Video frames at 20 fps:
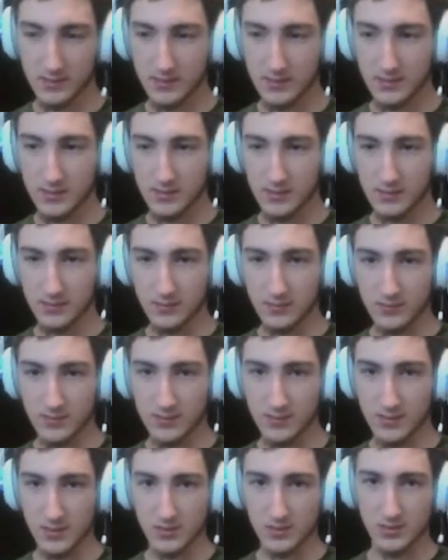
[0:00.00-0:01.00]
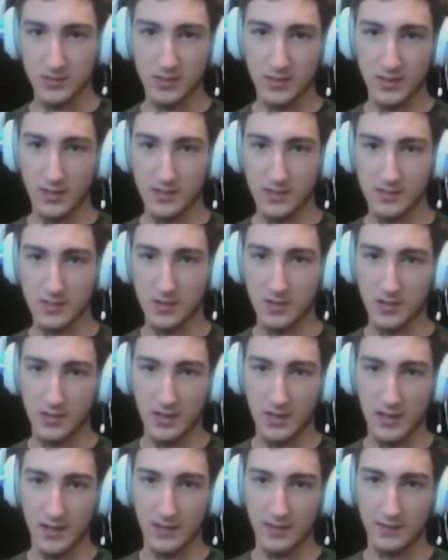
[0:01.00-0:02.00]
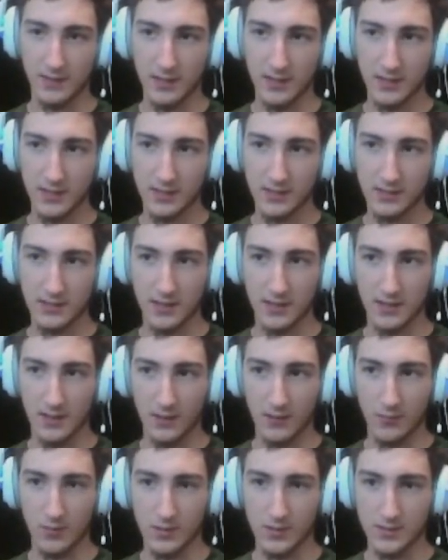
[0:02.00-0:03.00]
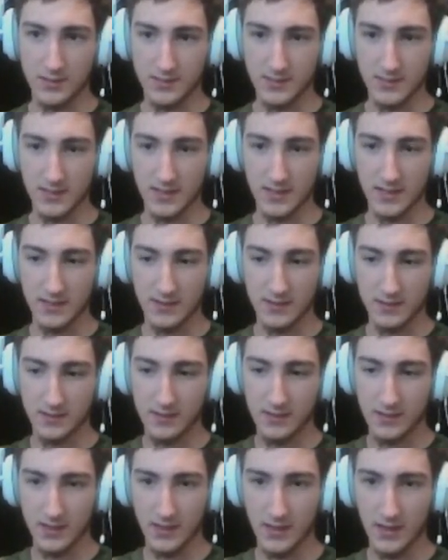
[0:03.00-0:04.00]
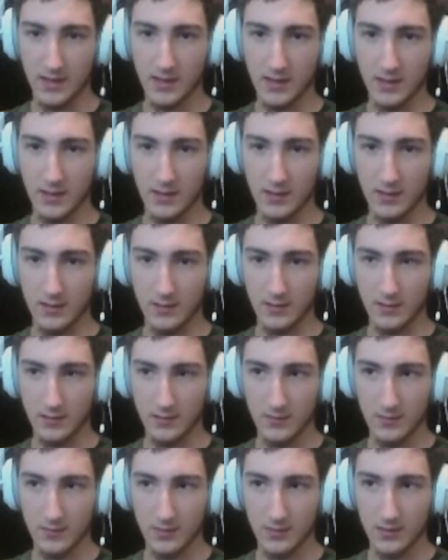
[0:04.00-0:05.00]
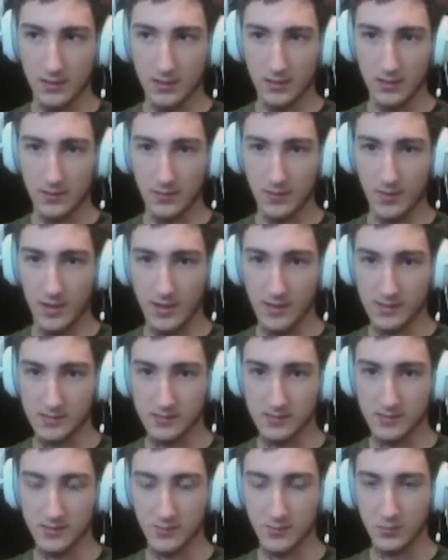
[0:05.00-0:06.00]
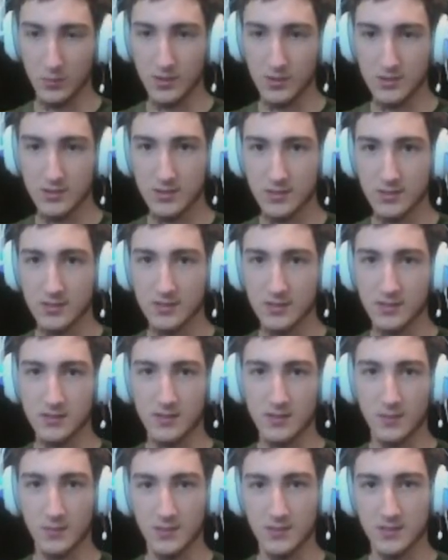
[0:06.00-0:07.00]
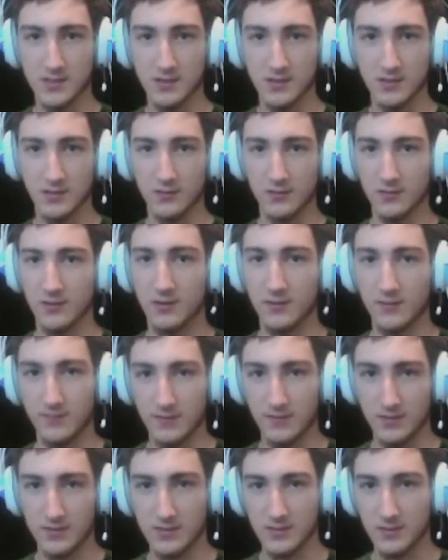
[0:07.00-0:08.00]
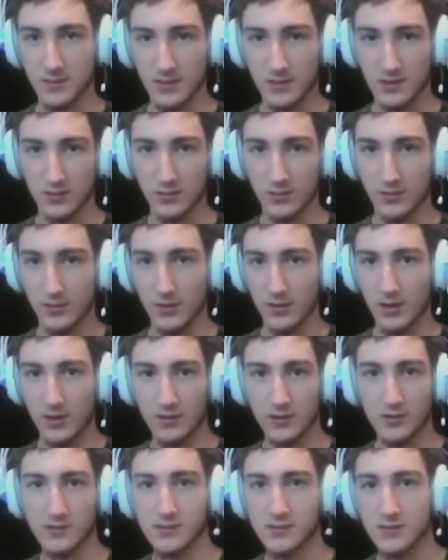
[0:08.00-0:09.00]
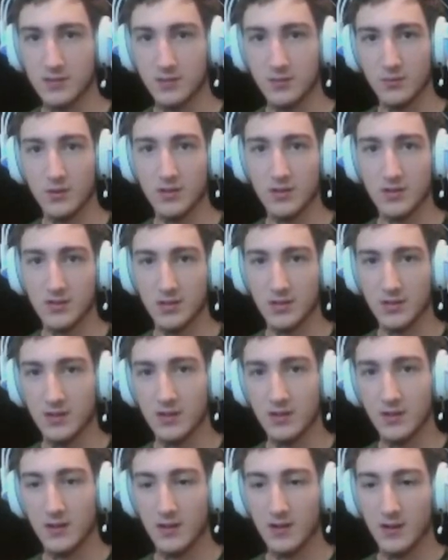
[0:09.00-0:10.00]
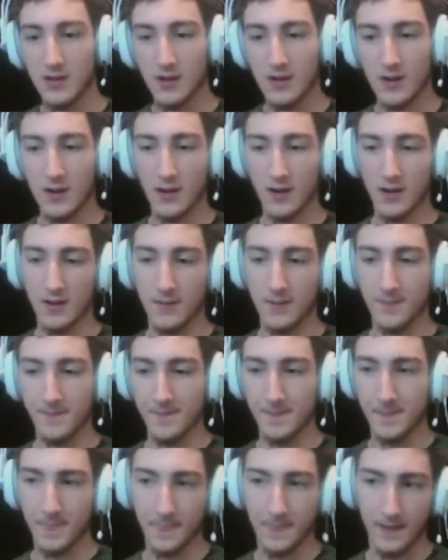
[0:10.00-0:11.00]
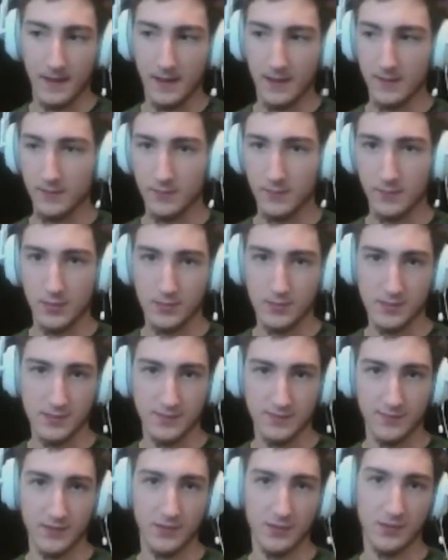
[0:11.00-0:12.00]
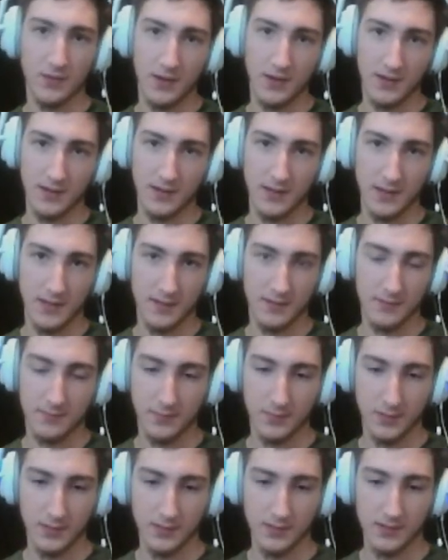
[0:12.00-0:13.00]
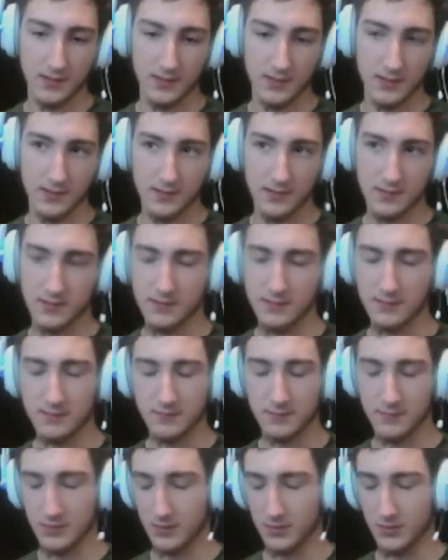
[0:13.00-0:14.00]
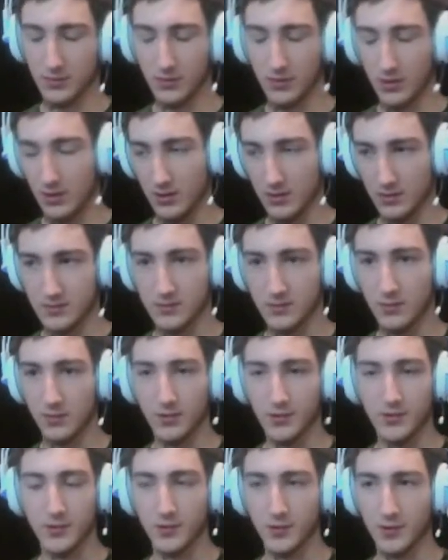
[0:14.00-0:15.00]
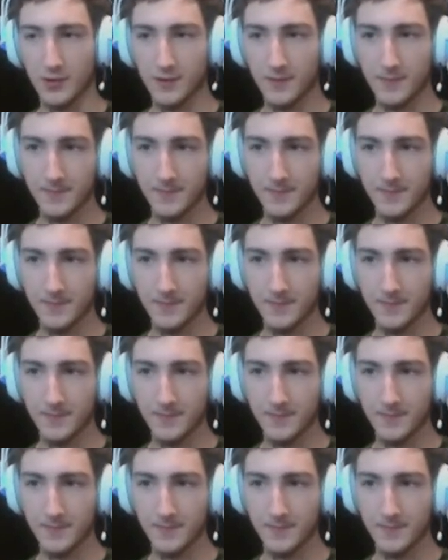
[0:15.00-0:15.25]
certain discussion that I saw online that I wanted to get on and ask some questions because I'm still confused about the whole Ark situation. I haven't posted a video on it yet, but long story short,